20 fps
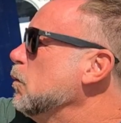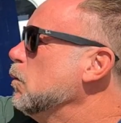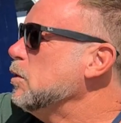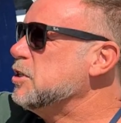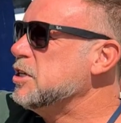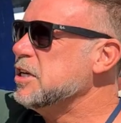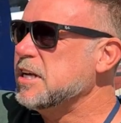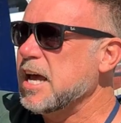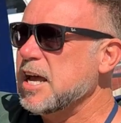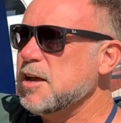
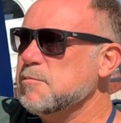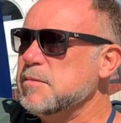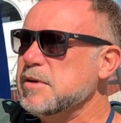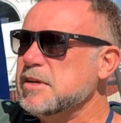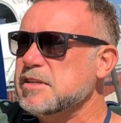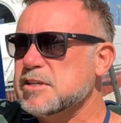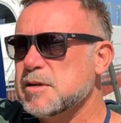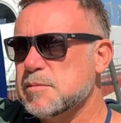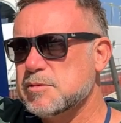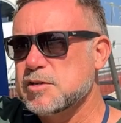which he gave
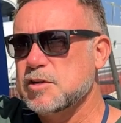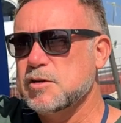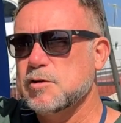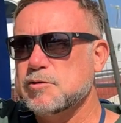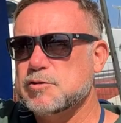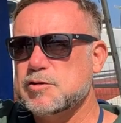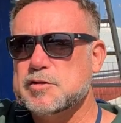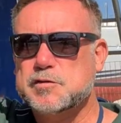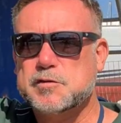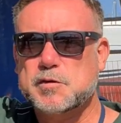me some
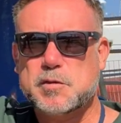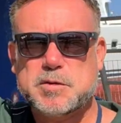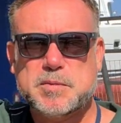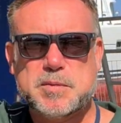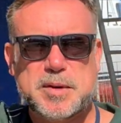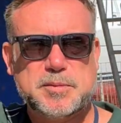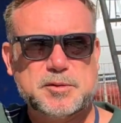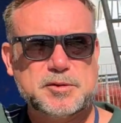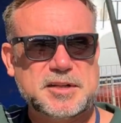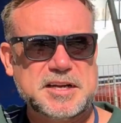solutions for. We
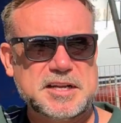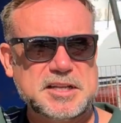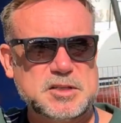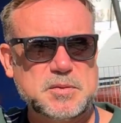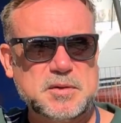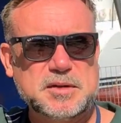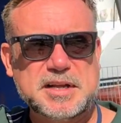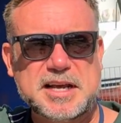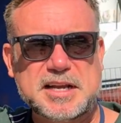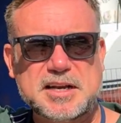might put that
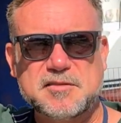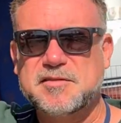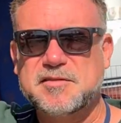into a later